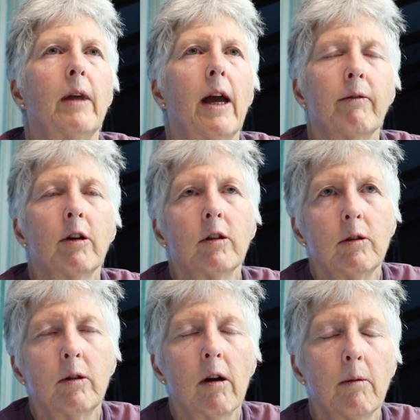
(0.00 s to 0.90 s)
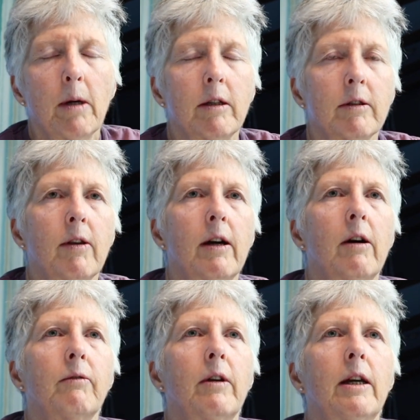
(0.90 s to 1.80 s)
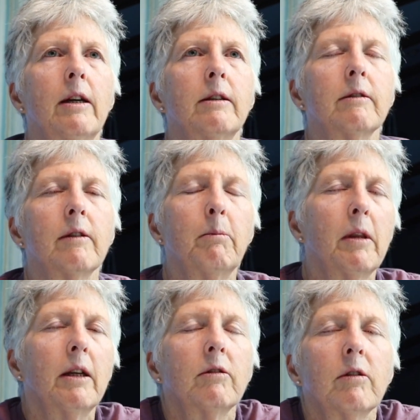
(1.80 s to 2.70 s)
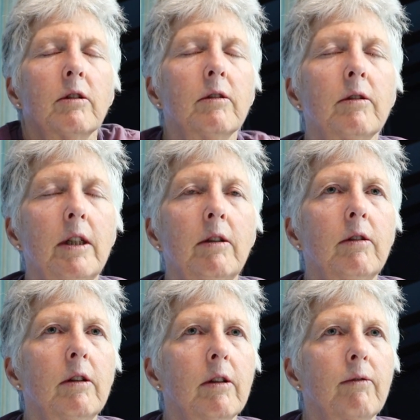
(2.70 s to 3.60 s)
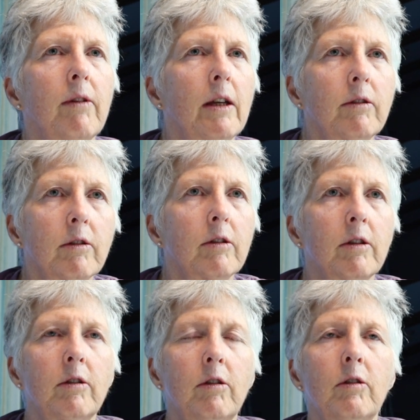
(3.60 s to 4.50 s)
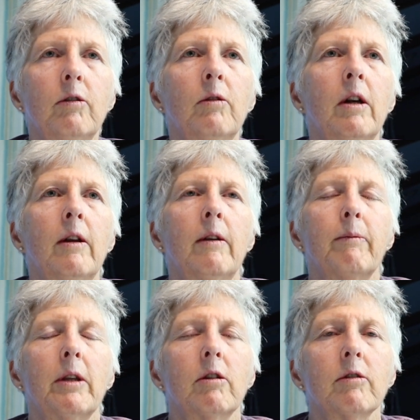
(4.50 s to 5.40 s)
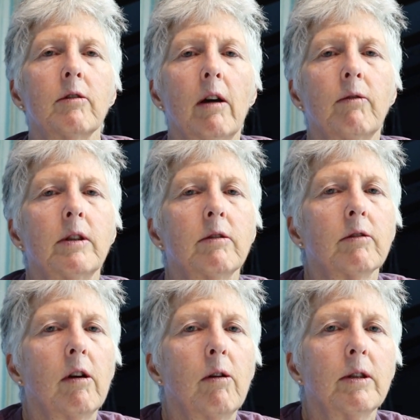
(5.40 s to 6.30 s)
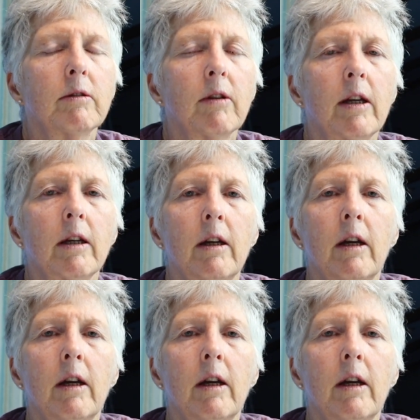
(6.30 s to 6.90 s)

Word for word: have her do it all by herself. And some things are just easier and faster to do yourself. And so it's like,